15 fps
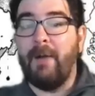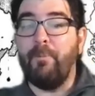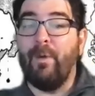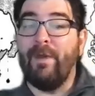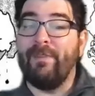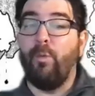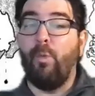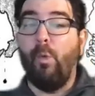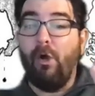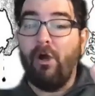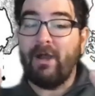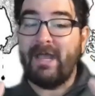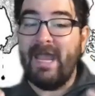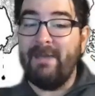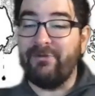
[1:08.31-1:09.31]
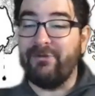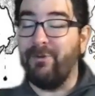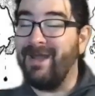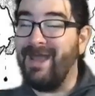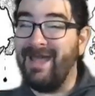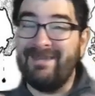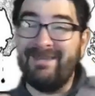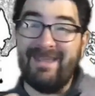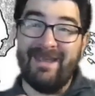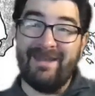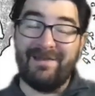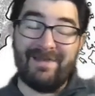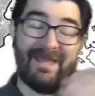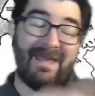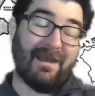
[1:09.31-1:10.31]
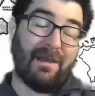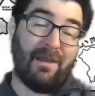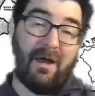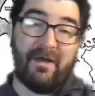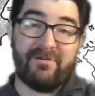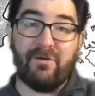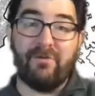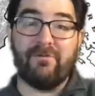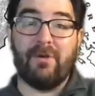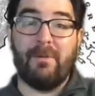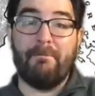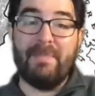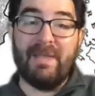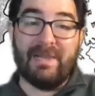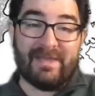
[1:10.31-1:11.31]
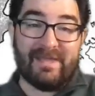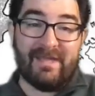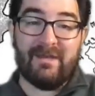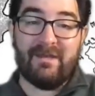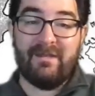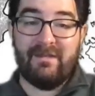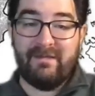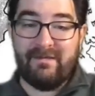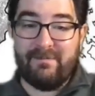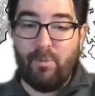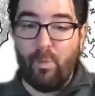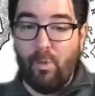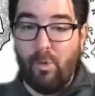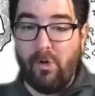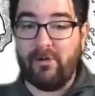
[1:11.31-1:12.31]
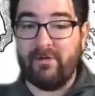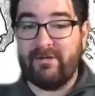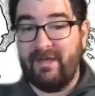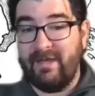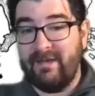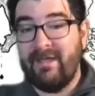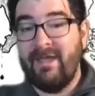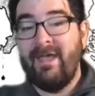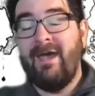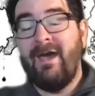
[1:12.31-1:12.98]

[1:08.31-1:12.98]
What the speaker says: When the war came to an end, Italy had lost over 1 million war dead.